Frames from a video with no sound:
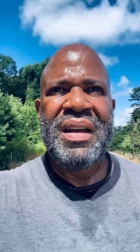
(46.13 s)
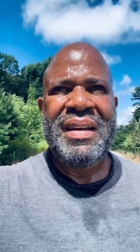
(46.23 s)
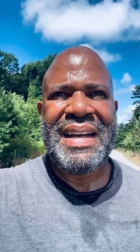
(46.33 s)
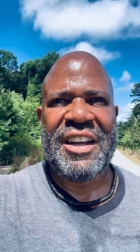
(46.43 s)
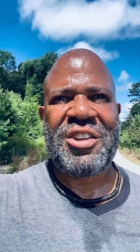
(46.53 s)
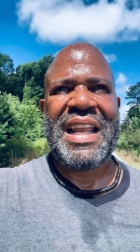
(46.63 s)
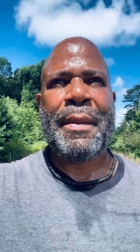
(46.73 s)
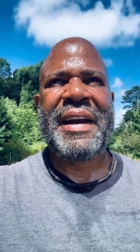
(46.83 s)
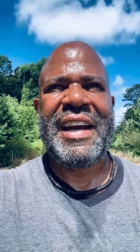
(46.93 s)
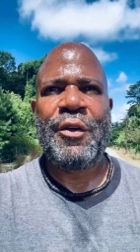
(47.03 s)
Not
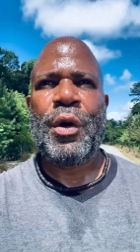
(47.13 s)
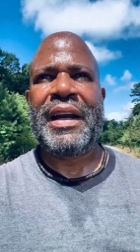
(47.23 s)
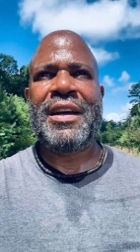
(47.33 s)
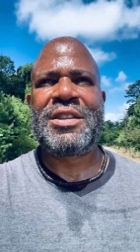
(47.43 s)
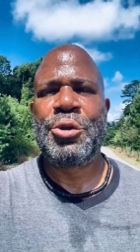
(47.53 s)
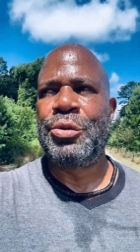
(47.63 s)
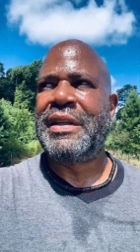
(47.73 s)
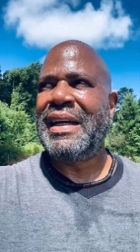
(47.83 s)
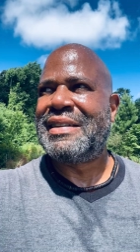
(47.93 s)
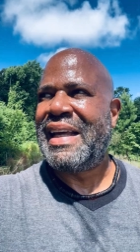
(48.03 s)
slamming anyone else who
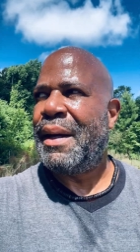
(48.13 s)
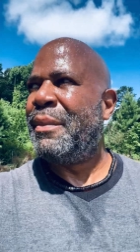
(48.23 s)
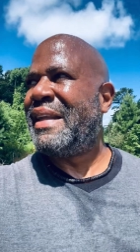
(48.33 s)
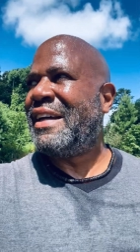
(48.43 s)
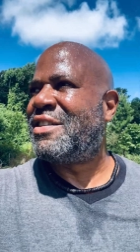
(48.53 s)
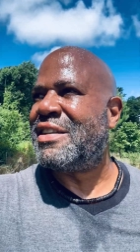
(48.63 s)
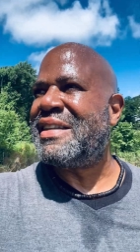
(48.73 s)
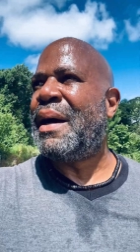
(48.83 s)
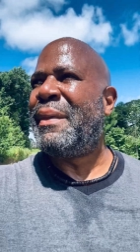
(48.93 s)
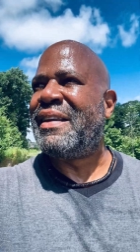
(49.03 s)
does that, but that's just
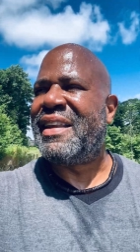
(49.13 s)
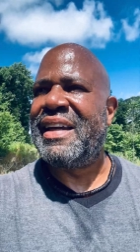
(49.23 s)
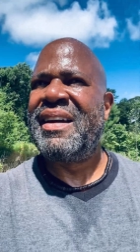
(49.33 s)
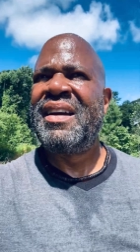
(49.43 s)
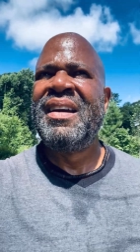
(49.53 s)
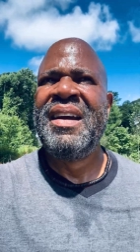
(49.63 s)
not my thing.